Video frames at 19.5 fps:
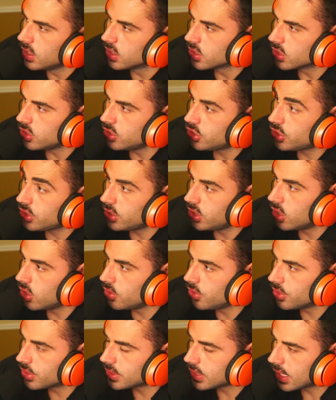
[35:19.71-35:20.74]
So you should know
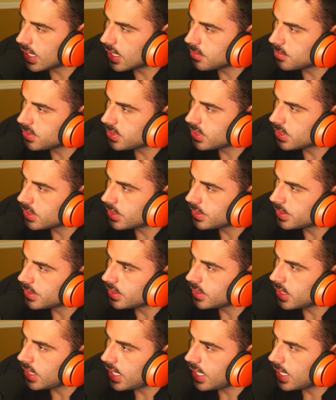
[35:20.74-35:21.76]
your times.
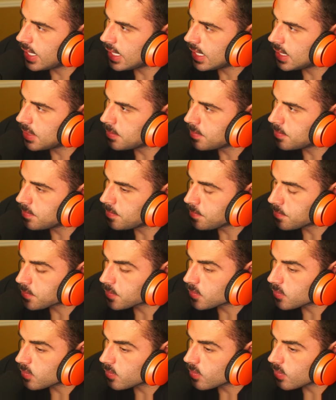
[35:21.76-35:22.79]
Um,
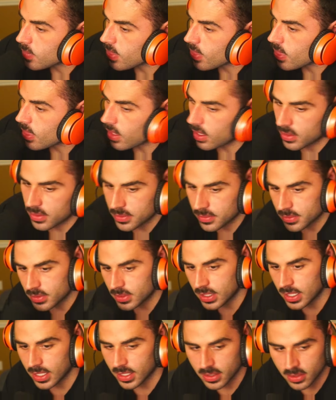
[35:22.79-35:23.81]

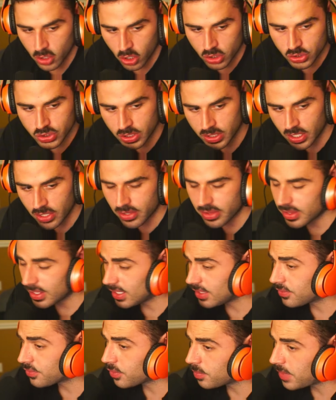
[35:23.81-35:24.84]
yeah. Also, another
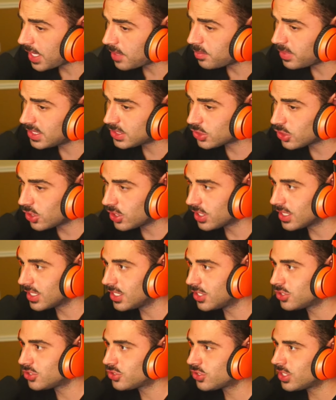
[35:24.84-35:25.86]
thing from that Masonic
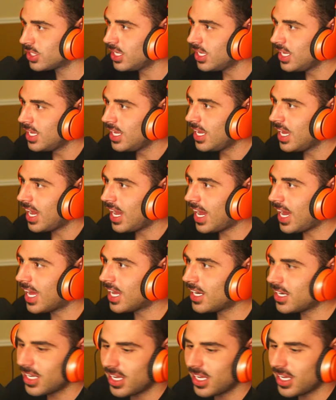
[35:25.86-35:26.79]
literature, I,